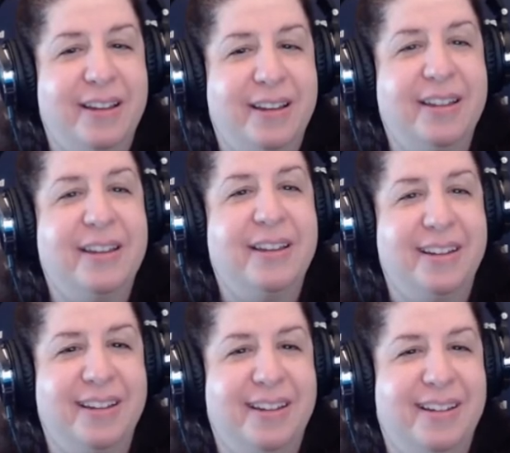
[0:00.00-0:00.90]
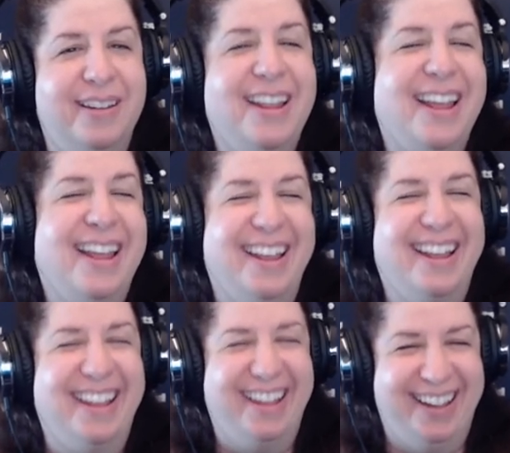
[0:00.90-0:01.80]

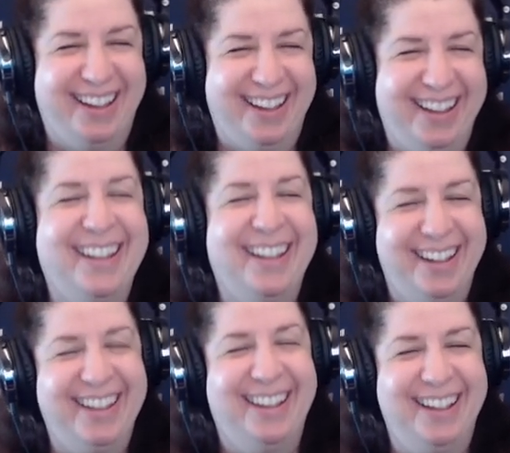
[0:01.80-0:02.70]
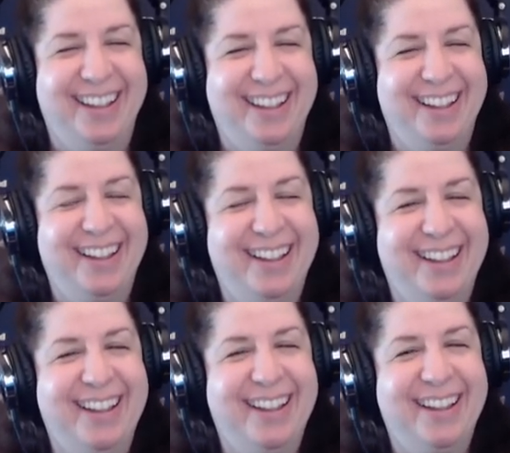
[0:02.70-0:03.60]

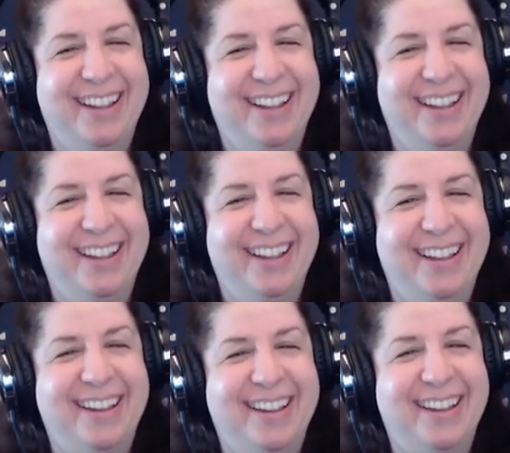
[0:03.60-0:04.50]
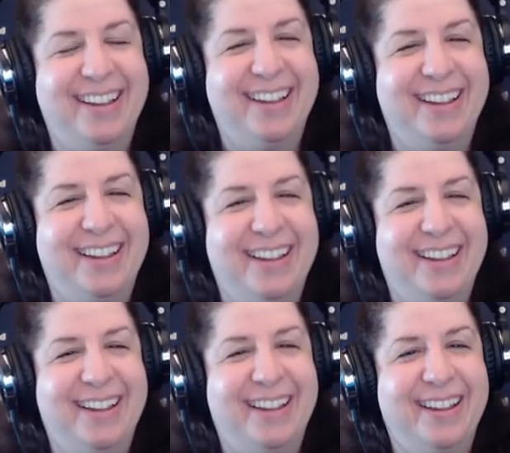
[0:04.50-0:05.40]

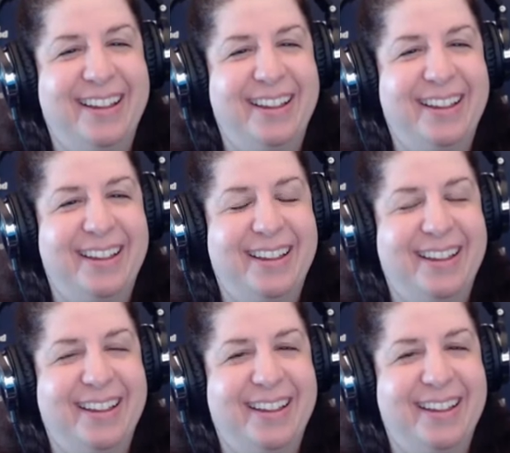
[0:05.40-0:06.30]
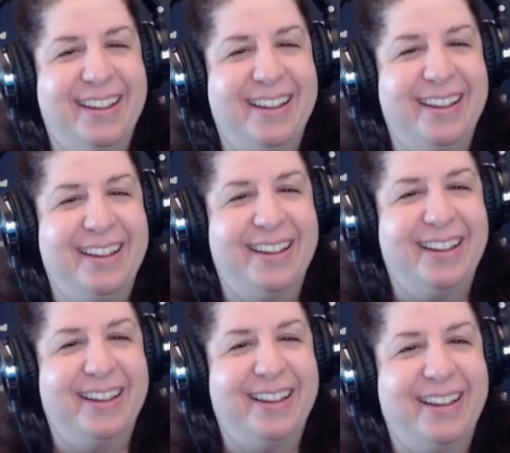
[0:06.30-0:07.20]

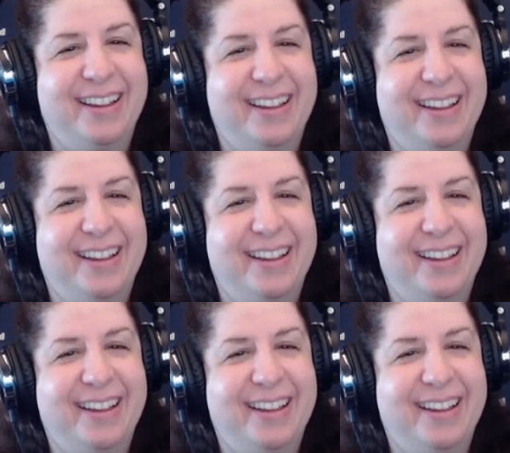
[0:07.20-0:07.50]
The person shown says nothing.